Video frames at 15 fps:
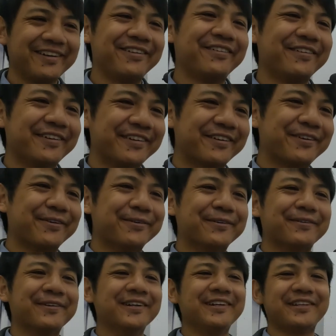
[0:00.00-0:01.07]
really
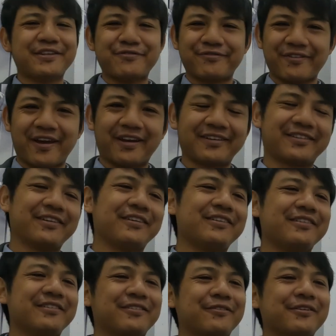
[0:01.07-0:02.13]
cool effect that
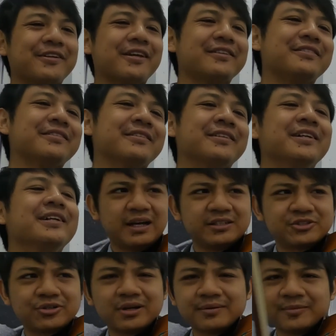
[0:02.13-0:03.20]
he created. I
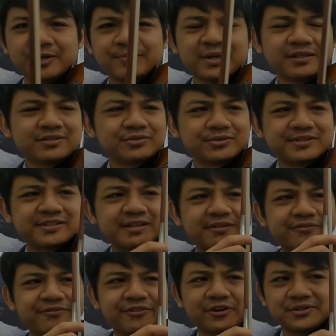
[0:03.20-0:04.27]
try my best to stay
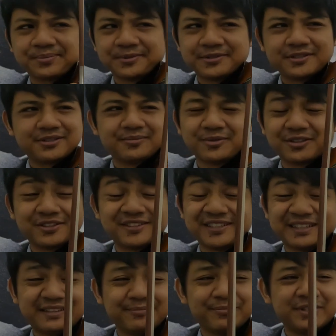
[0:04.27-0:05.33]
in first position because
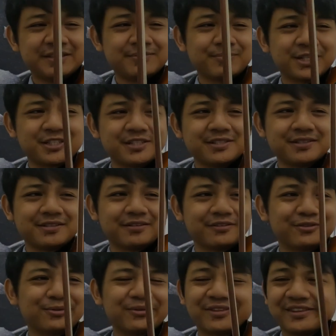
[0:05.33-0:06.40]
it's much
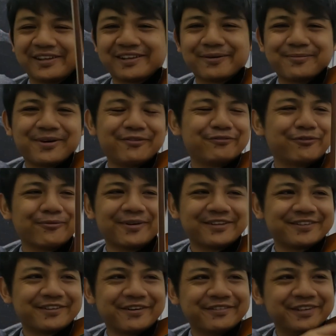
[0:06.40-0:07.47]
easier to think about for
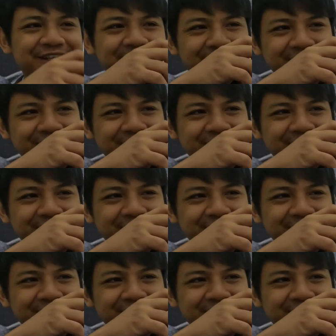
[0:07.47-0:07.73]
myself.